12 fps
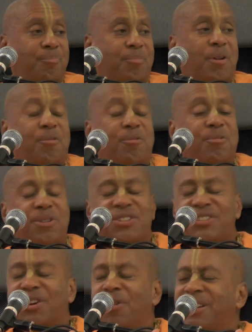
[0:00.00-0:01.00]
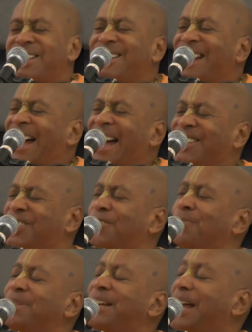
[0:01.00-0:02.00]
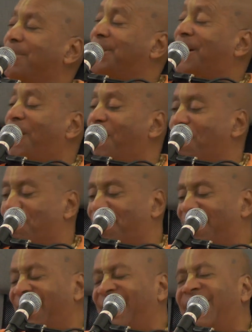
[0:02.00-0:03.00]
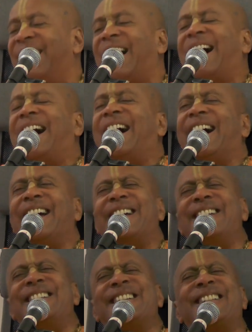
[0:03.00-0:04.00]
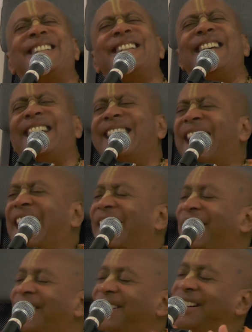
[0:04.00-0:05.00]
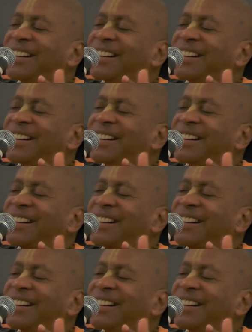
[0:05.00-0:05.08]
But we're so attached to being able to hope. I can just see it now.